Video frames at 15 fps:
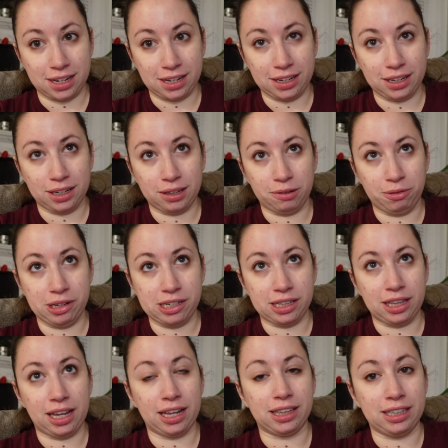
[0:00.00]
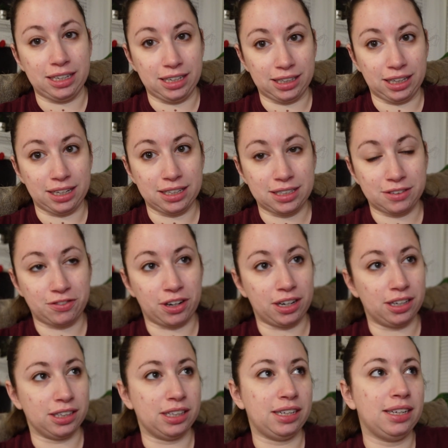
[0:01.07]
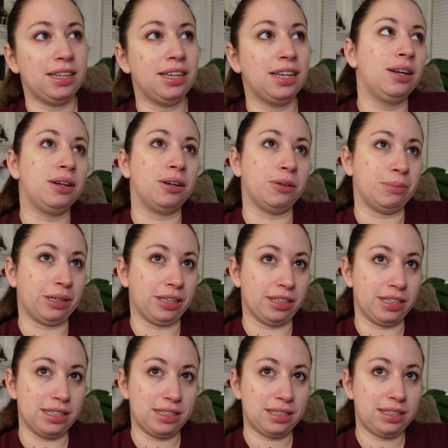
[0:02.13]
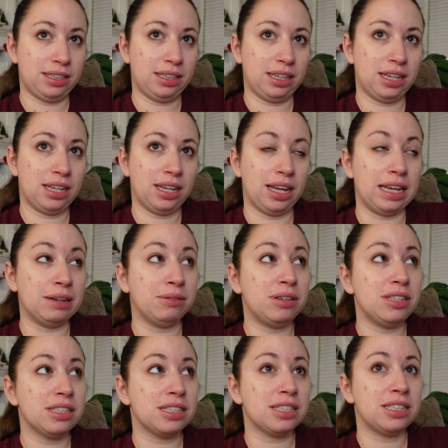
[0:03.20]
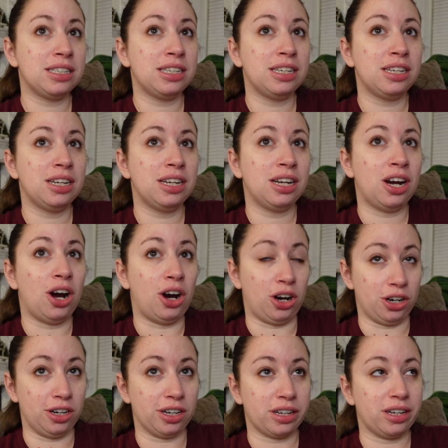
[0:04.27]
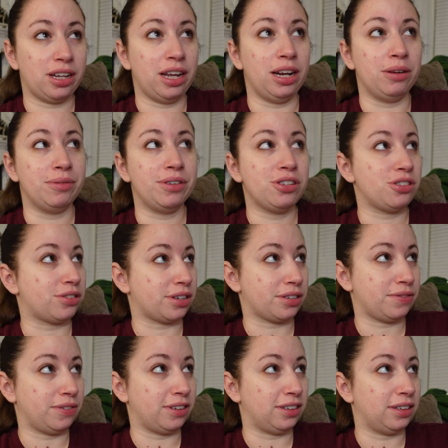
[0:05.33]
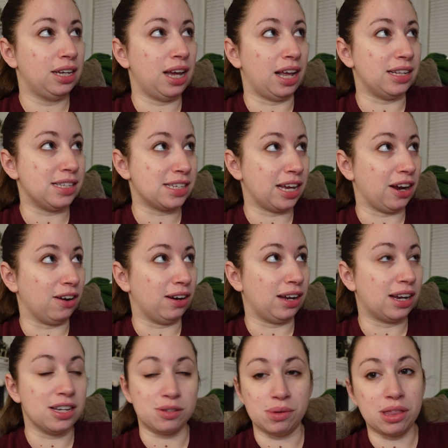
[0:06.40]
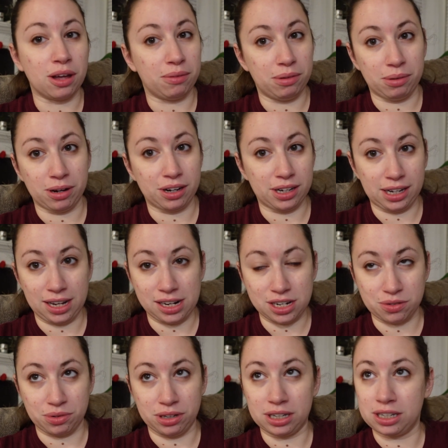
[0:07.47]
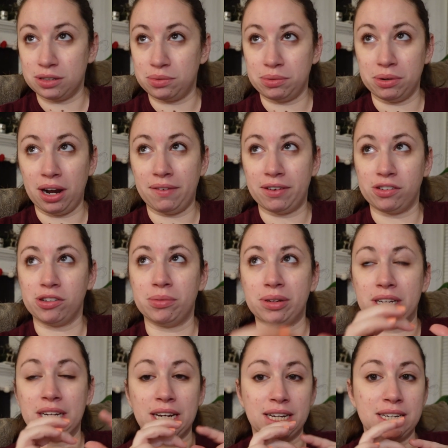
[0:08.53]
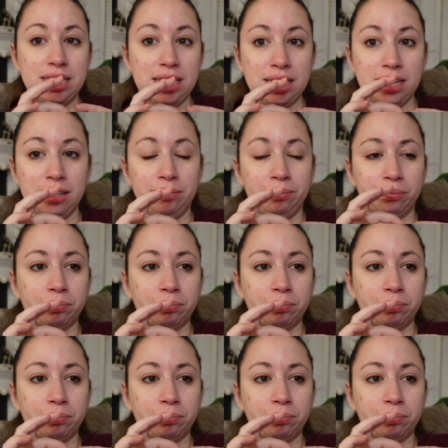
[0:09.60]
night, we did the LED lights finally. Oh my goodness. It was hard and it was stressful and scary because we thought we weren't gonna get it to work because we were having trouble connecting